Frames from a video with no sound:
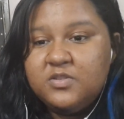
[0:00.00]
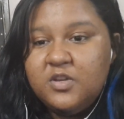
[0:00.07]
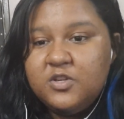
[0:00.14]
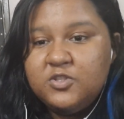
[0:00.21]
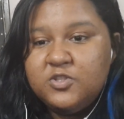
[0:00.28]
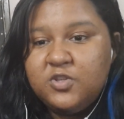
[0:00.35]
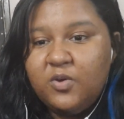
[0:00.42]

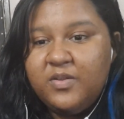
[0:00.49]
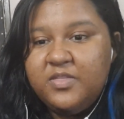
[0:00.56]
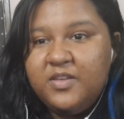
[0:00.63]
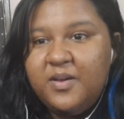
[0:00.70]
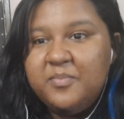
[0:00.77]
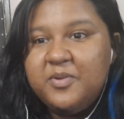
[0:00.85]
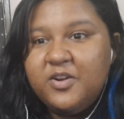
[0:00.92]
So I
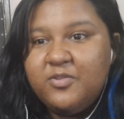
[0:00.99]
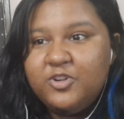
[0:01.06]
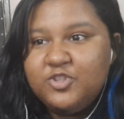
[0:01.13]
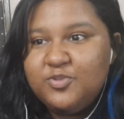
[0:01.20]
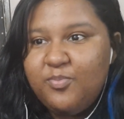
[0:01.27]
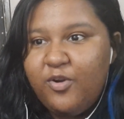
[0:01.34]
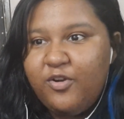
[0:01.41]
think I'm gonna
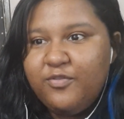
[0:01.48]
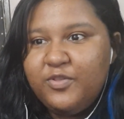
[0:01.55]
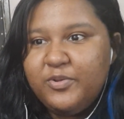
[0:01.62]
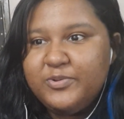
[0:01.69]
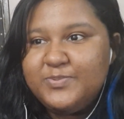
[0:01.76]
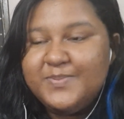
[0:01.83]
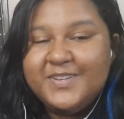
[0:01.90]
watch more of
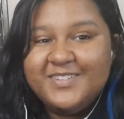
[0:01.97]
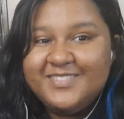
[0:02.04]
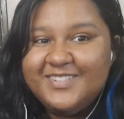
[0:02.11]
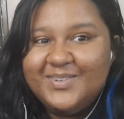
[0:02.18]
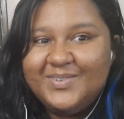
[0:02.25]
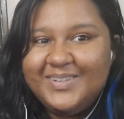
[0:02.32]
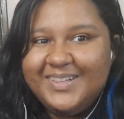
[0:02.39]
those because
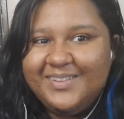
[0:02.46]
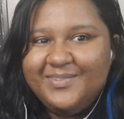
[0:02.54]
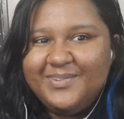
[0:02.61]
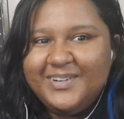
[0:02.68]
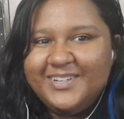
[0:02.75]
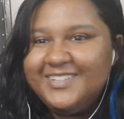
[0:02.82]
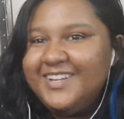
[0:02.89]
they're really
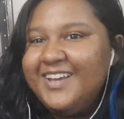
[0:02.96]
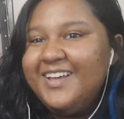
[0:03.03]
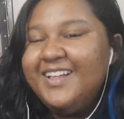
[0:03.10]
fun.